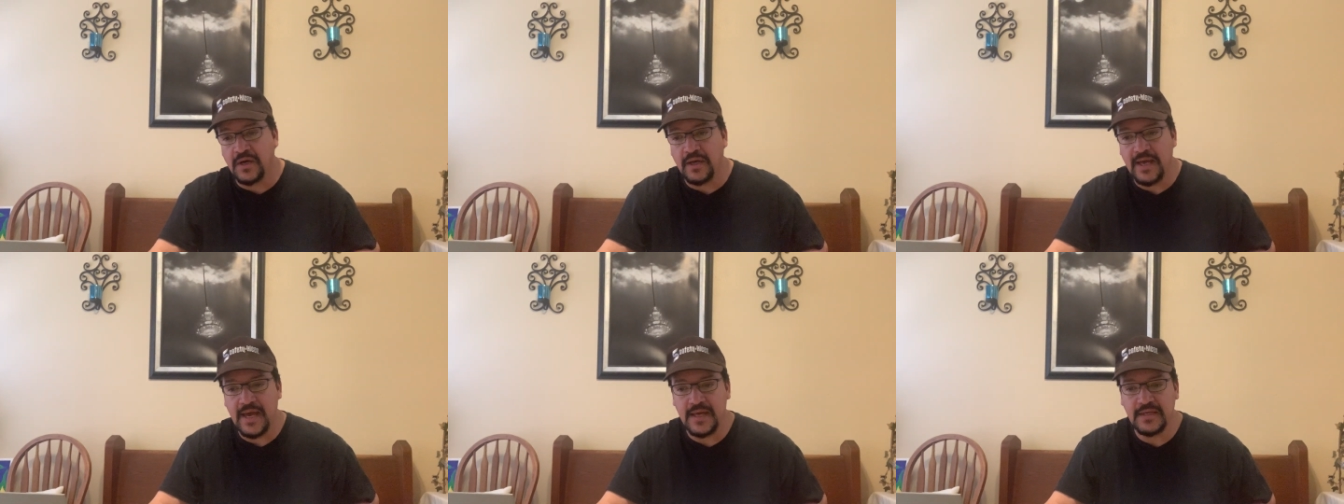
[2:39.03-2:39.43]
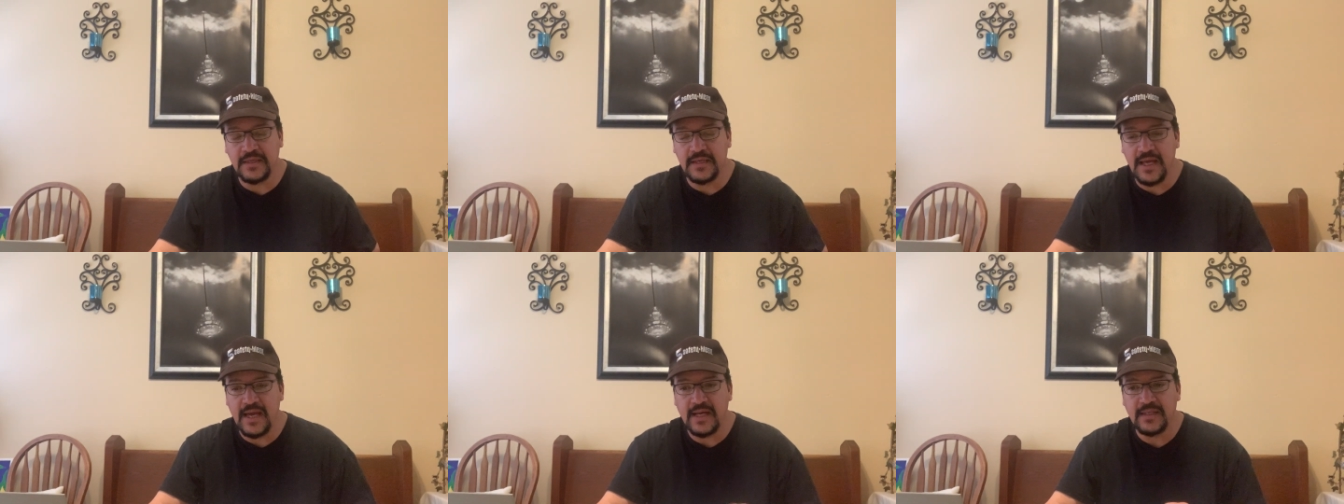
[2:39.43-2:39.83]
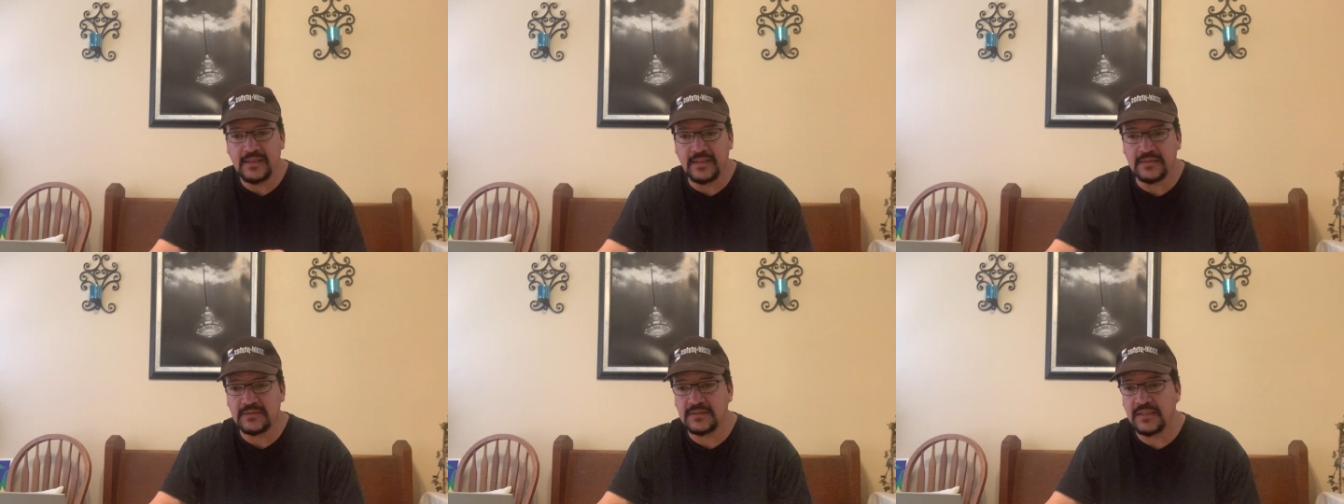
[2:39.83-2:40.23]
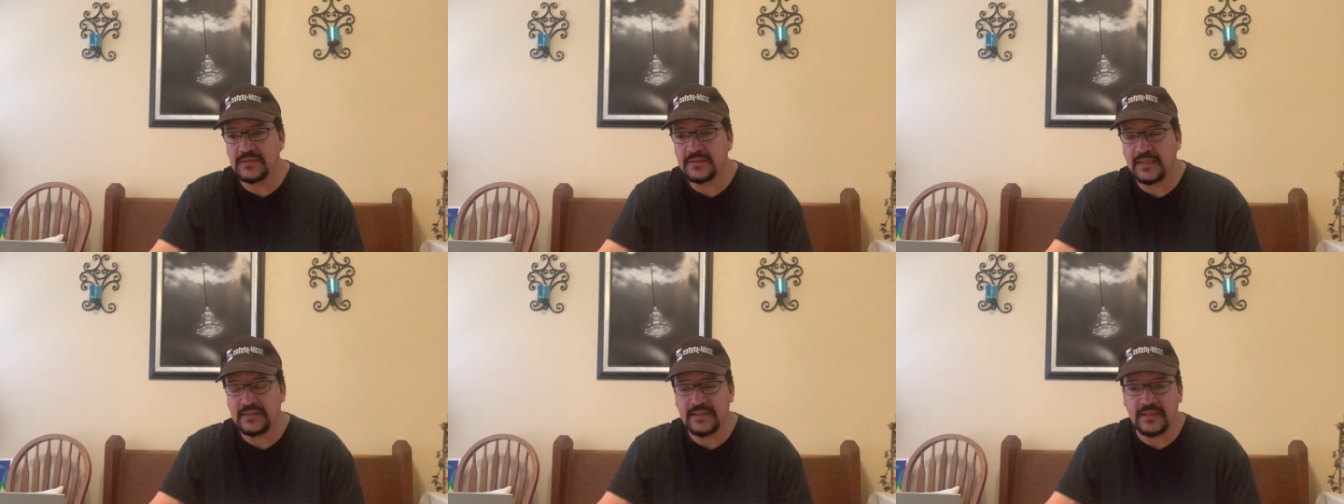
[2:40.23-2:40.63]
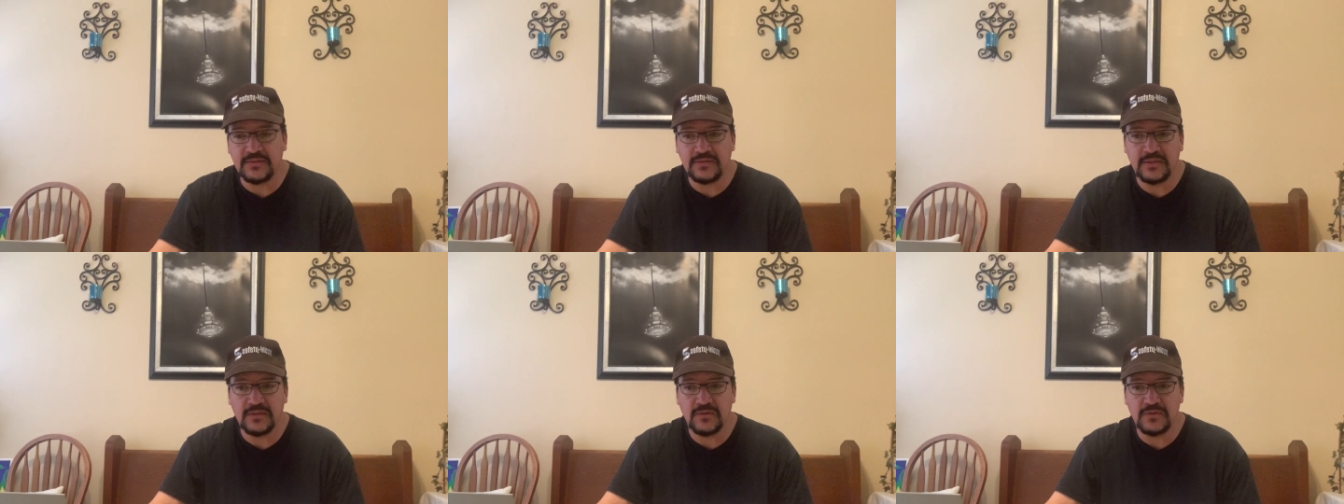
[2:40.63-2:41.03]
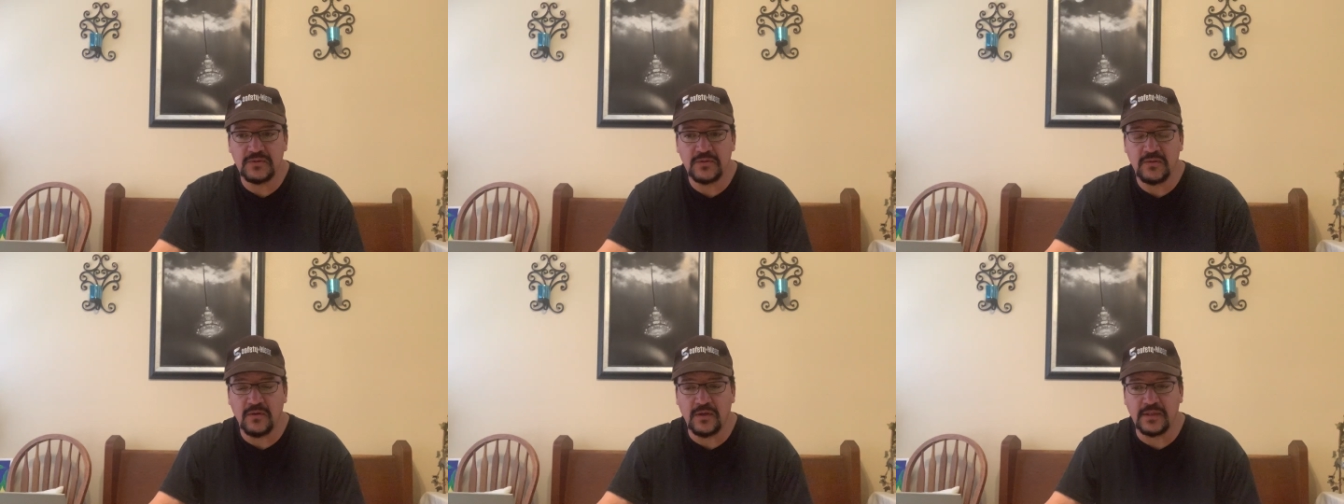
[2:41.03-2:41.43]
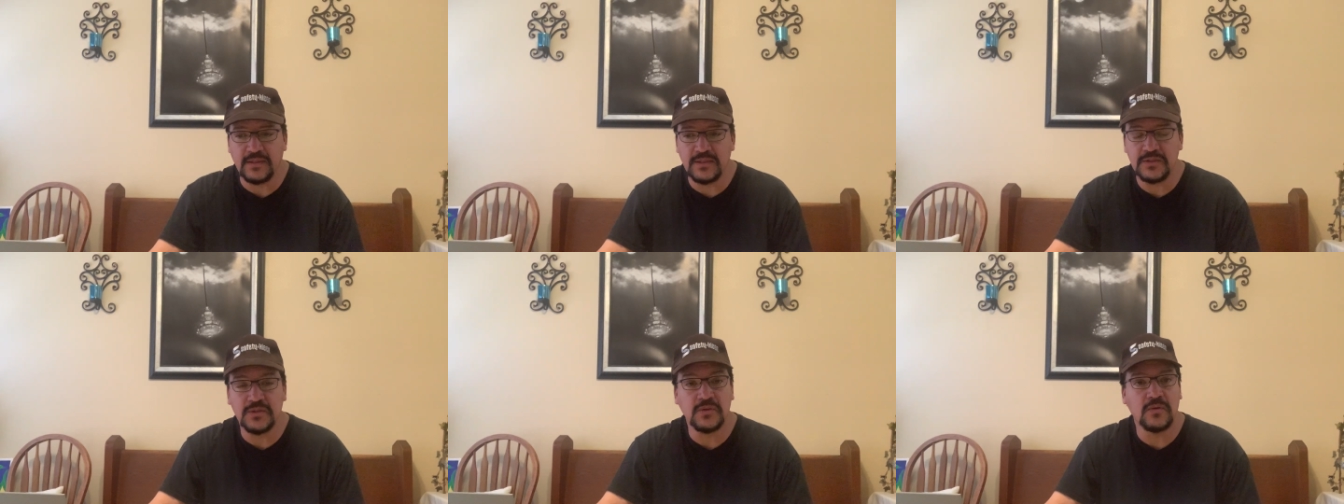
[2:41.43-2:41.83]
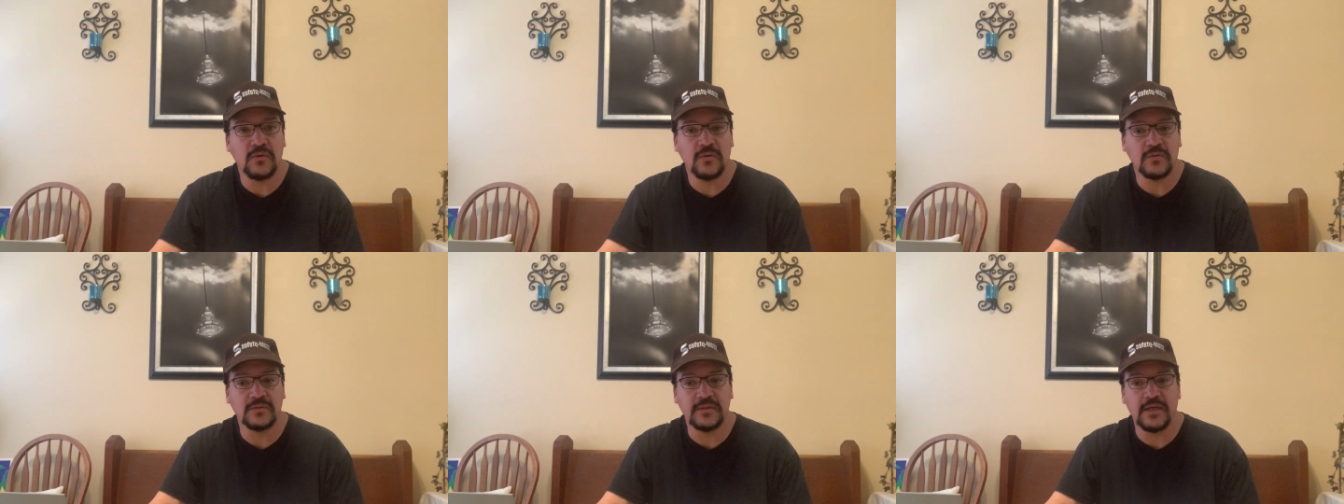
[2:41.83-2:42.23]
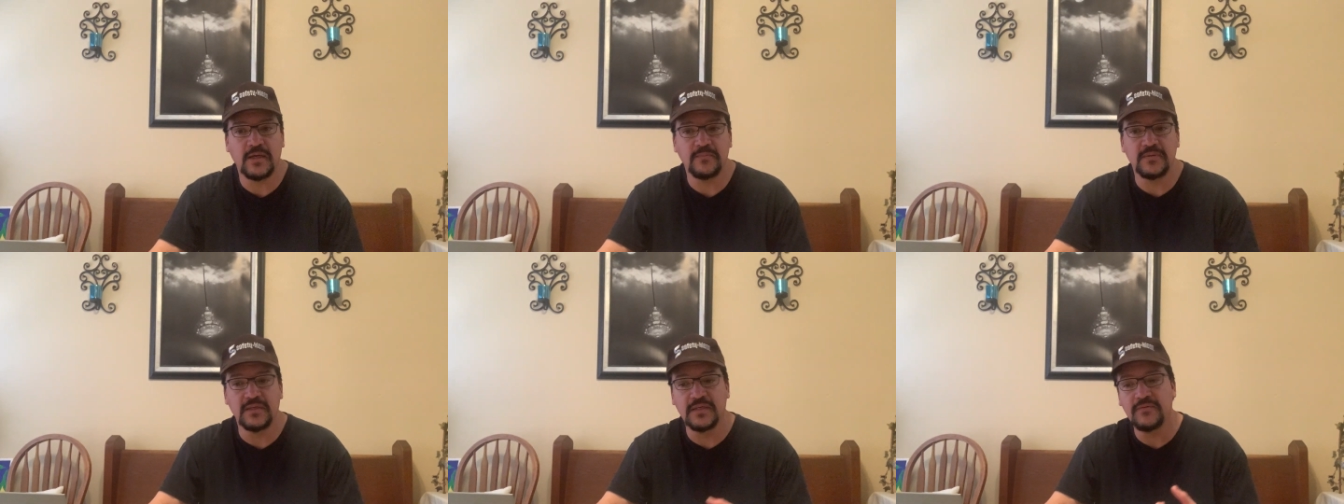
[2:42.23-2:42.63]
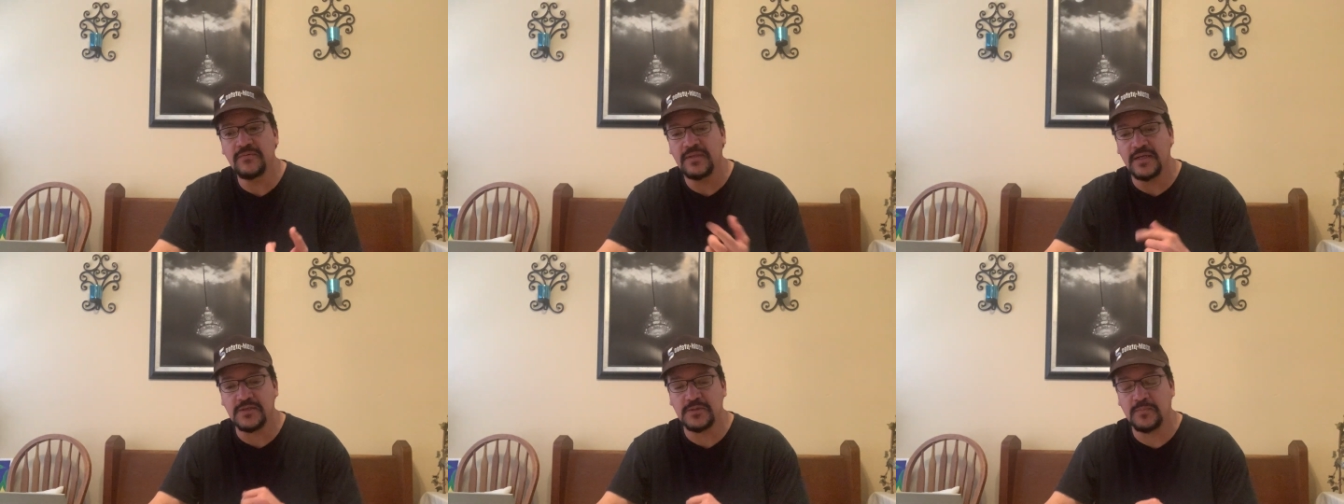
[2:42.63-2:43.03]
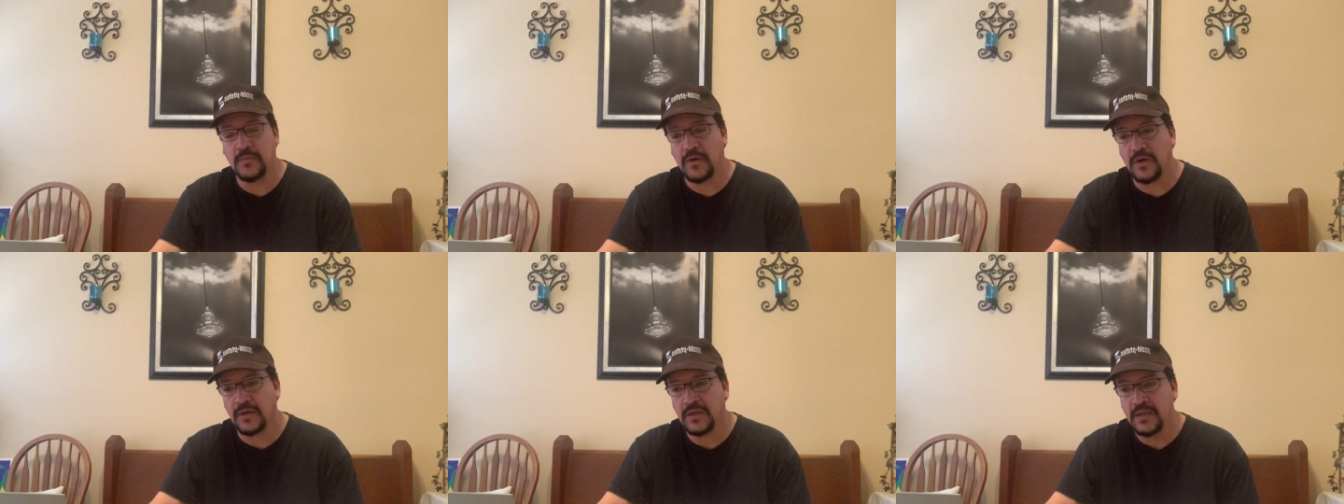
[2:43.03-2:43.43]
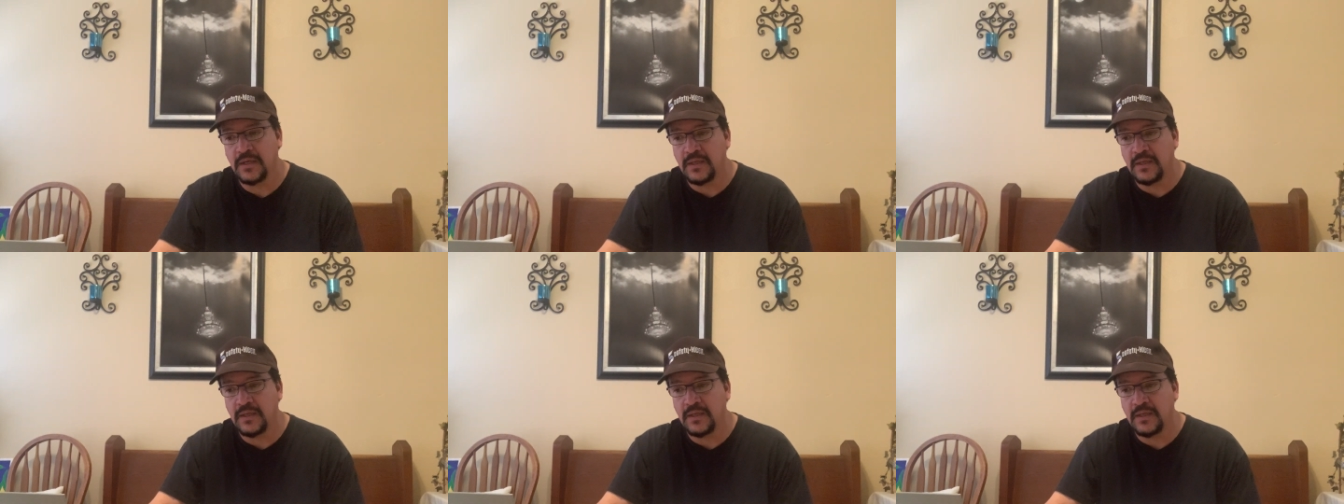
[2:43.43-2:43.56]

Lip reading: hand in hand, that sends out that signal to our ignition coil to help deliver that spark